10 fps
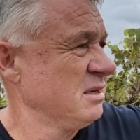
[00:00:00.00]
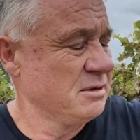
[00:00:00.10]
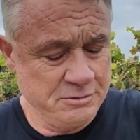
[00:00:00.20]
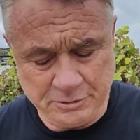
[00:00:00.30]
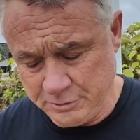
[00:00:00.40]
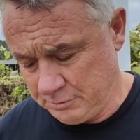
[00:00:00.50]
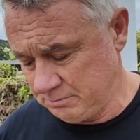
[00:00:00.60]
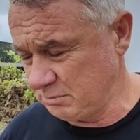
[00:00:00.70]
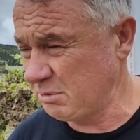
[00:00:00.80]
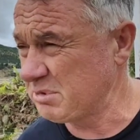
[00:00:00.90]
through
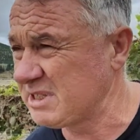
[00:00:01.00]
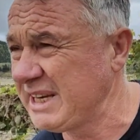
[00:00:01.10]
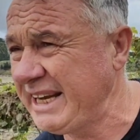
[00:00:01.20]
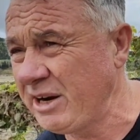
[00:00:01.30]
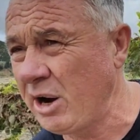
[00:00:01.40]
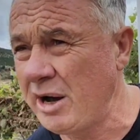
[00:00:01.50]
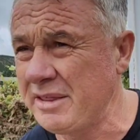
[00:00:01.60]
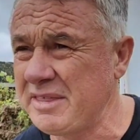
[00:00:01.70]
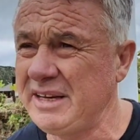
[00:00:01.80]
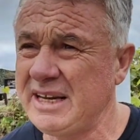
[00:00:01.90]
what was knee high,
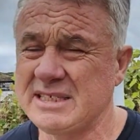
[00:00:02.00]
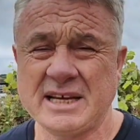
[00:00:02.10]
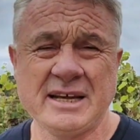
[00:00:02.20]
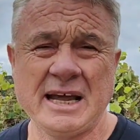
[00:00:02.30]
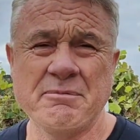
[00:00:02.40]
then as they